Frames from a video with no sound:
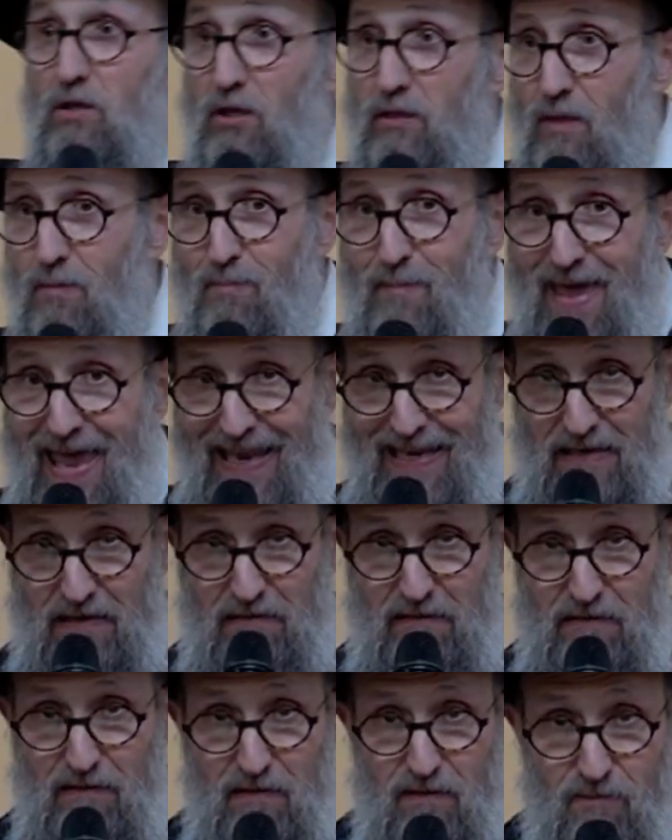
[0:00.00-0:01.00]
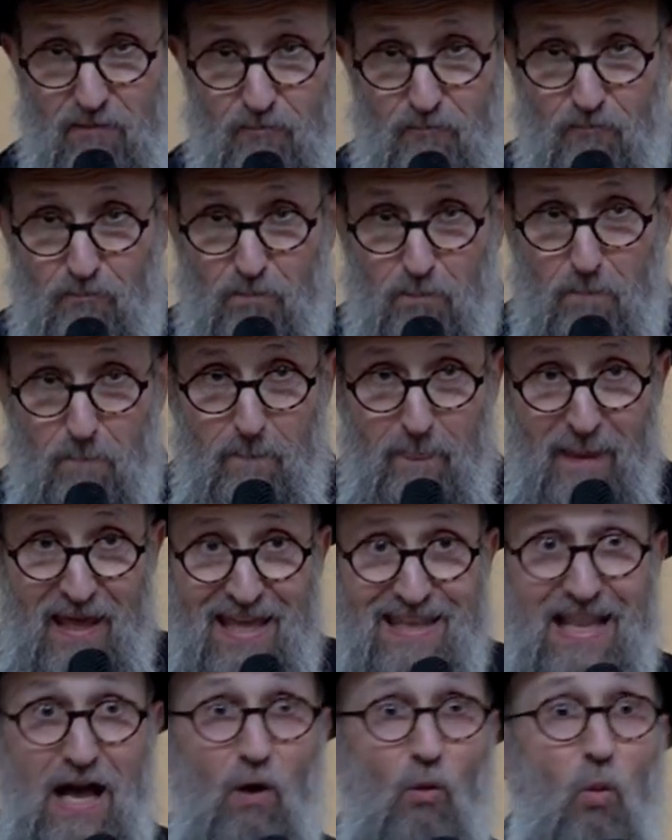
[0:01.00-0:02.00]
to the men.
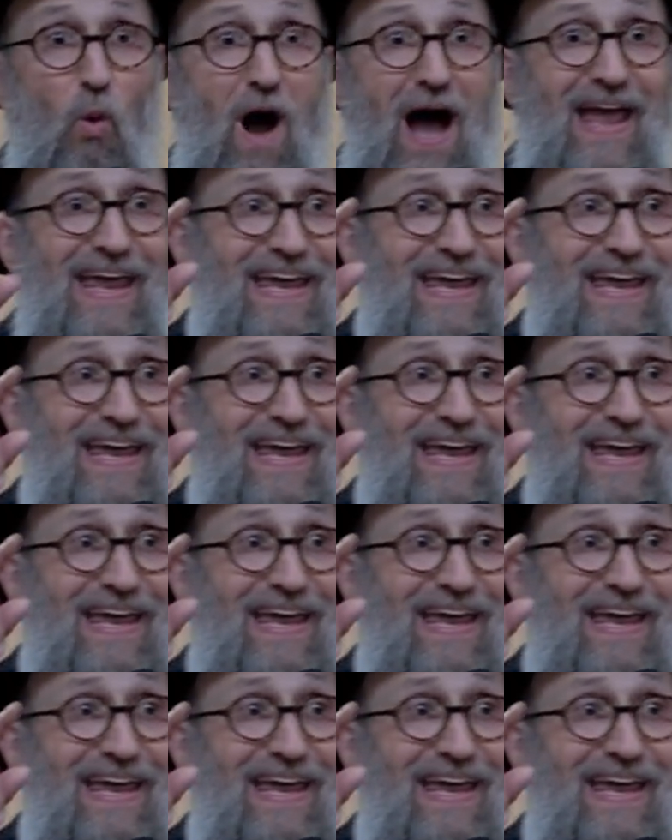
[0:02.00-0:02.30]
Now, why